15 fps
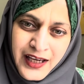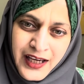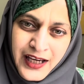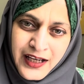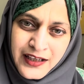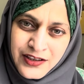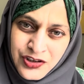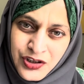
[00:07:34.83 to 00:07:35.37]

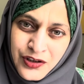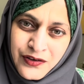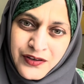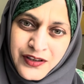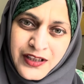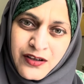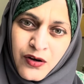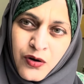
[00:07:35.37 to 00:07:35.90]
and
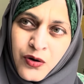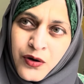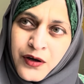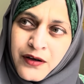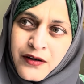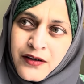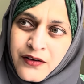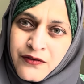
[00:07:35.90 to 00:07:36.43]
children,
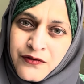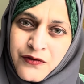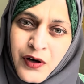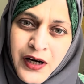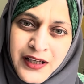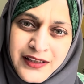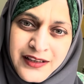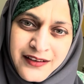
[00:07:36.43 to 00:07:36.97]
or
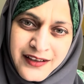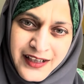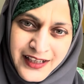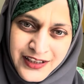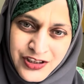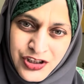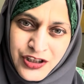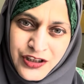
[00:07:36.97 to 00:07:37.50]
father
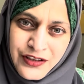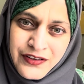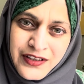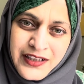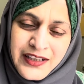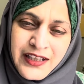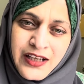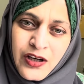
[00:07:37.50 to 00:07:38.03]
and
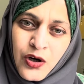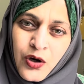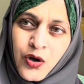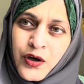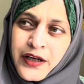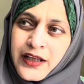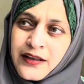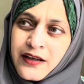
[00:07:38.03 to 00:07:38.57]
children, or
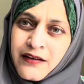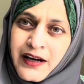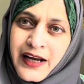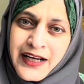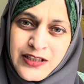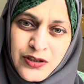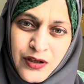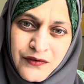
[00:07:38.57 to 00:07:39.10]
in the
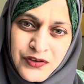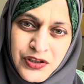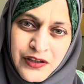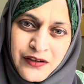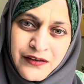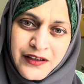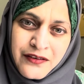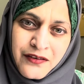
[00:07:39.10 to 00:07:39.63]
rights of
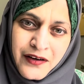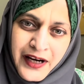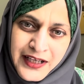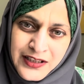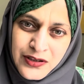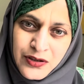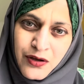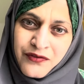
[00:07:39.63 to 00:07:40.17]
children,
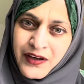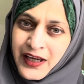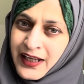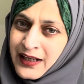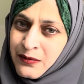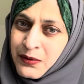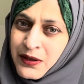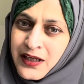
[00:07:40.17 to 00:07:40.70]
rights of
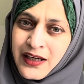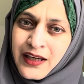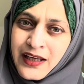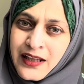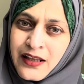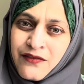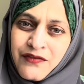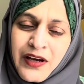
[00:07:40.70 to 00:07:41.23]
anybody
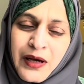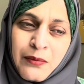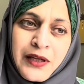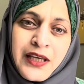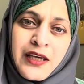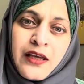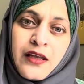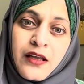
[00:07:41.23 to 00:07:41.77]
in the
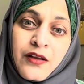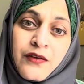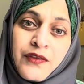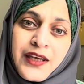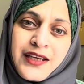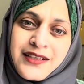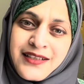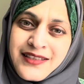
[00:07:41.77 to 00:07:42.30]
family,
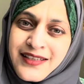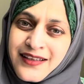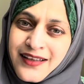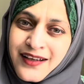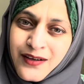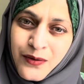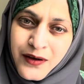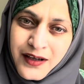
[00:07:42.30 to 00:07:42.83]
it is in the
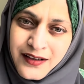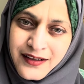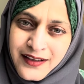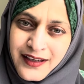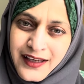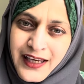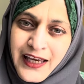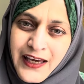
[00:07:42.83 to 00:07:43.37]
Quran.
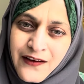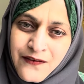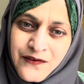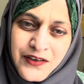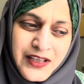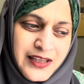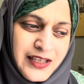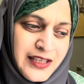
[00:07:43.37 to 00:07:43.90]

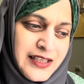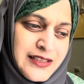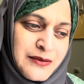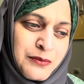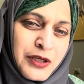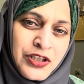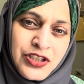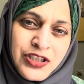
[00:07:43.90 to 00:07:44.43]
Everything is
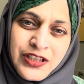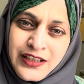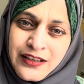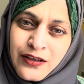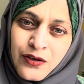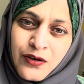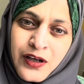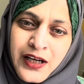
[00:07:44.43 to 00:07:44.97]
mentioned in the
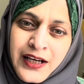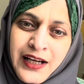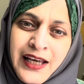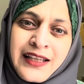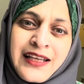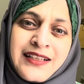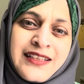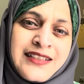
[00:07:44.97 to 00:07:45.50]
Quran. And
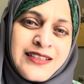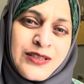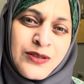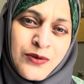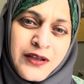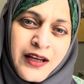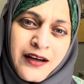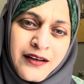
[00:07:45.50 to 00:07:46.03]
then in
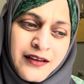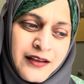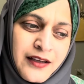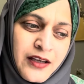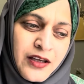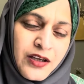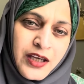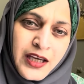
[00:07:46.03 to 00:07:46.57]
Sunnah,
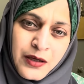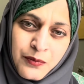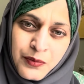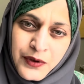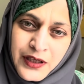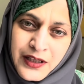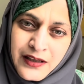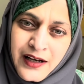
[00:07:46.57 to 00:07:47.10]

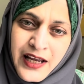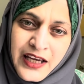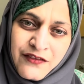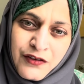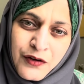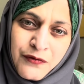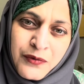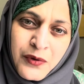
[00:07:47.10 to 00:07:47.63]
in the life
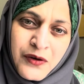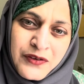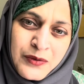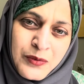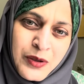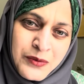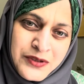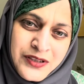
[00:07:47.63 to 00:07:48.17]
of Prophet
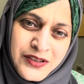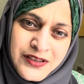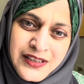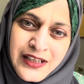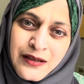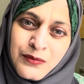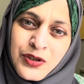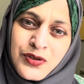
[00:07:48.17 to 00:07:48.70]
Muhammad Sallallahu Alaihi
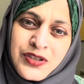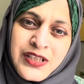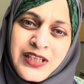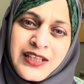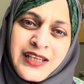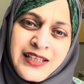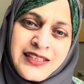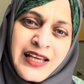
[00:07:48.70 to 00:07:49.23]
Wasallam, you see
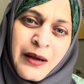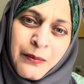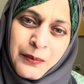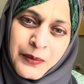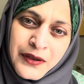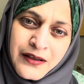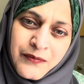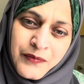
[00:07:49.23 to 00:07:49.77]
the
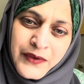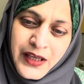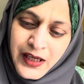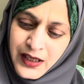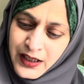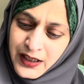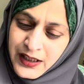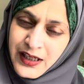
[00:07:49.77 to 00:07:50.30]
example.
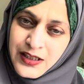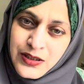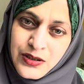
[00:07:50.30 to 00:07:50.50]
He